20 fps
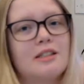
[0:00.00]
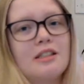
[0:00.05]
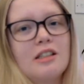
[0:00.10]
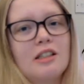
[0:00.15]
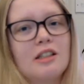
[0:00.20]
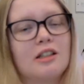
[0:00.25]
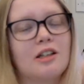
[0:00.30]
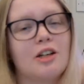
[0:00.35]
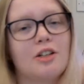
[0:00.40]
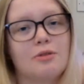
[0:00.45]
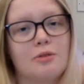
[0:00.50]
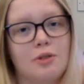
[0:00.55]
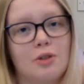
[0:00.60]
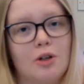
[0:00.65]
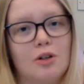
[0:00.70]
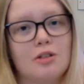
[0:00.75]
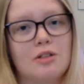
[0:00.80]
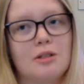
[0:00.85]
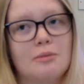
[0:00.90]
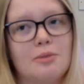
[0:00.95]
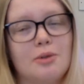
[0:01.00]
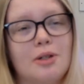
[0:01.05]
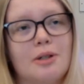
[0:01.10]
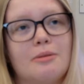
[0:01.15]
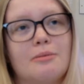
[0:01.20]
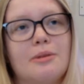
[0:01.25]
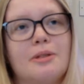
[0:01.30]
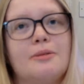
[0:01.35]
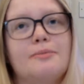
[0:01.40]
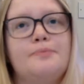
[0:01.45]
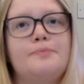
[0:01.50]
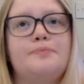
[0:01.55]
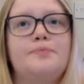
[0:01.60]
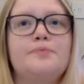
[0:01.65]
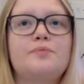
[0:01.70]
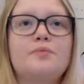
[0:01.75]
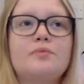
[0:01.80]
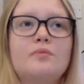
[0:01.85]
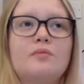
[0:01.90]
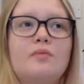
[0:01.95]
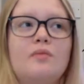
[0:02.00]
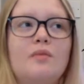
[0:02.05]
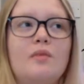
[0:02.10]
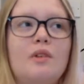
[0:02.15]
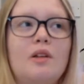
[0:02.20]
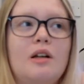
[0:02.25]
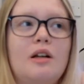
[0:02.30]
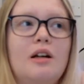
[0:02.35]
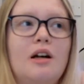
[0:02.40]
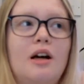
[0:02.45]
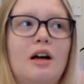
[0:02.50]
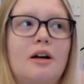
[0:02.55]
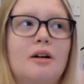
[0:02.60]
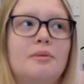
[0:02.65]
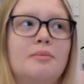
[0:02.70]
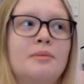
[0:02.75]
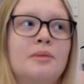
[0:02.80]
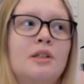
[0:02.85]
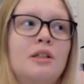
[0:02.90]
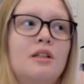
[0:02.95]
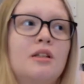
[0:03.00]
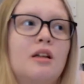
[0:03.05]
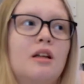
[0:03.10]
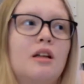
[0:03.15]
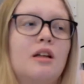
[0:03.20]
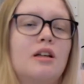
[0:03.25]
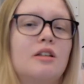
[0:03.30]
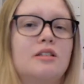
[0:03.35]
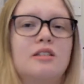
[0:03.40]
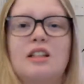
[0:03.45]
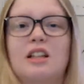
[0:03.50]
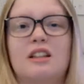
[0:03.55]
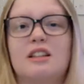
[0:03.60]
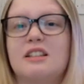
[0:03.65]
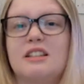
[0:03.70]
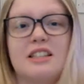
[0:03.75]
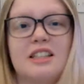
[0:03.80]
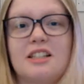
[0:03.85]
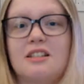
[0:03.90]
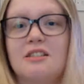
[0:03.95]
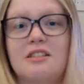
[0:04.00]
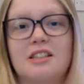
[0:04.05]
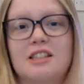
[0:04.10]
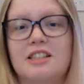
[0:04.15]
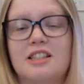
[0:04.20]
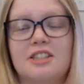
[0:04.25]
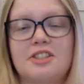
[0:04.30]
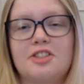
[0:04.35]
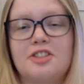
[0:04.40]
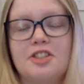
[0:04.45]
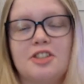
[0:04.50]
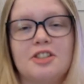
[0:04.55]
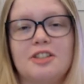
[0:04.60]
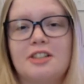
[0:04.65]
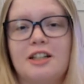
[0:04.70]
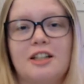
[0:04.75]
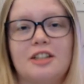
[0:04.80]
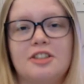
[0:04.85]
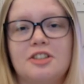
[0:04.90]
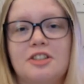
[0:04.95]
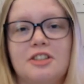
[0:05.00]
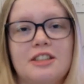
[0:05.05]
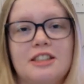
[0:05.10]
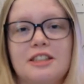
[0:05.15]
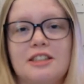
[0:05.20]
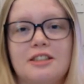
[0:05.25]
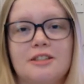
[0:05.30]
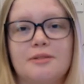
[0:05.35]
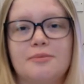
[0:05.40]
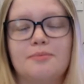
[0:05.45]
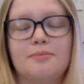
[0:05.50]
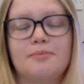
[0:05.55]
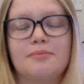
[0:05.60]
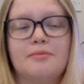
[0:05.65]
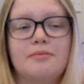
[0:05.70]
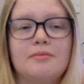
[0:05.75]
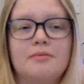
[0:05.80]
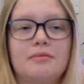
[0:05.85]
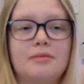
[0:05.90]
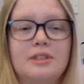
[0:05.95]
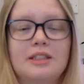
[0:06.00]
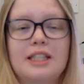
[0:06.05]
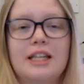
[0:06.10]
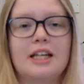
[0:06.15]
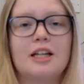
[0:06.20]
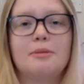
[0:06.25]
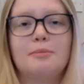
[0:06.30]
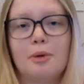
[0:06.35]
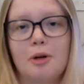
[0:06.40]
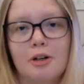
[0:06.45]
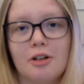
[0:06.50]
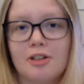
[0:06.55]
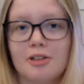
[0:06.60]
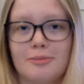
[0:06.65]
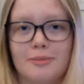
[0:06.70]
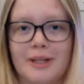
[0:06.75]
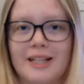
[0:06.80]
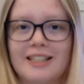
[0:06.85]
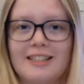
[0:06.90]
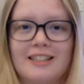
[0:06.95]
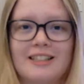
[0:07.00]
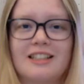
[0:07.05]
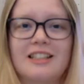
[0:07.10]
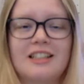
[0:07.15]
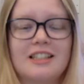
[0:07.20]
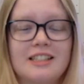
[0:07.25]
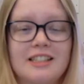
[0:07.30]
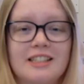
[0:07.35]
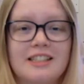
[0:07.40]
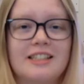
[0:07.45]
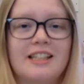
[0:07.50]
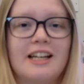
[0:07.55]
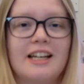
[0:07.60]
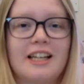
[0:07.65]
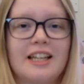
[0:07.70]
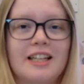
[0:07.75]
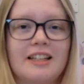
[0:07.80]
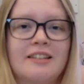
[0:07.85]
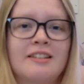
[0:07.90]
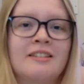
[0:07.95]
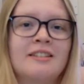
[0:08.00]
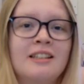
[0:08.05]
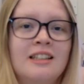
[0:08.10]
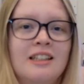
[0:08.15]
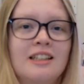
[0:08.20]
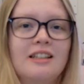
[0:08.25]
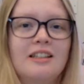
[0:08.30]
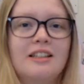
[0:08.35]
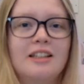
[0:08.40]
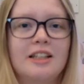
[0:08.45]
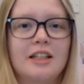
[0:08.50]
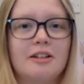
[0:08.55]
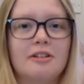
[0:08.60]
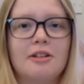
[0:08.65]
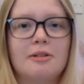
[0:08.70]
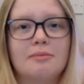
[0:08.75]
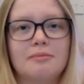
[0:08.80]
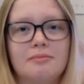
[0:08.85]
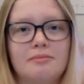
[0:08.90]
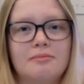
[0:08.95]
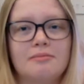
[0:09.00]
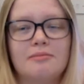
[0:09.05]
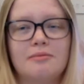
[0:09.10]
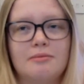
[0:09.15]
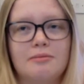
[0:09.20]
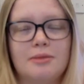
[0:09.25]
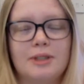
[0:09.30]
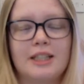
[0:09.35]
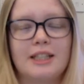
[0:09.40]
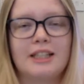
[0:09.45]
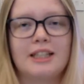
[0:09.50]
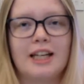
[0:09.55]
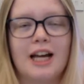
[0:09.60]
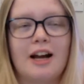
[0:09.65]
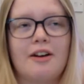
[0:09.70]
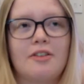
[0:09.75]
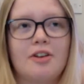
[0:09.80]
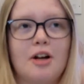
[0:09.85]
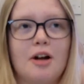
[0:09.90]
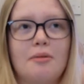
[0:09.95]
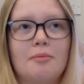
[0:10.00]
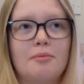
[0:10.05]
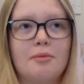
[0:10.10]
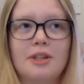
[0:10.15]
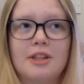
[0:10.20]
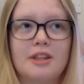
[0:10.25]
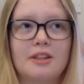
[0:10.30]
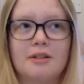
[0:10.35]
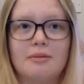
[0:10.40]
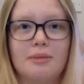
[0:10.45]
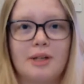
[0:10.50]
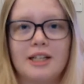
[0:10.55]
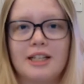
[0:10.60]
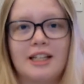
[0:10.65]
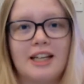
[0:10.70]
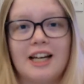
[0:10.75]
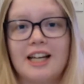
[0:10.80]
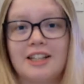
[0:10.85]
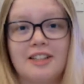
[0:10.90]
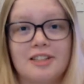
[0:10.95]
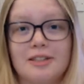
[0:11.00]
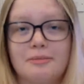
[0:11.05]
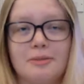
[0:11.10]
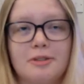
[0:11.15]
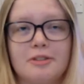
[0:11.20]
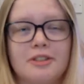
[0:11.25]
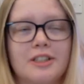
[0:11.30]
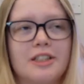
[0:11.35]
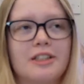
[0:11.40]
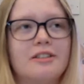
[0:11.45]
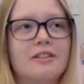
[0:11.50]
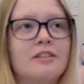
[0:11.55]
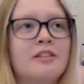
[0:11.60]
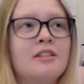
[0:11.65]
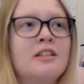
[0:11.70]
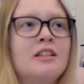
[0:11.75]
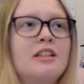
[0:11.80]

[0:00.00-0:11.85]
to go to a doctor's appointment. It's nothing serious, it's just I just need to tick a box basically to say that, you know, we can carry on with the medication I'm already on,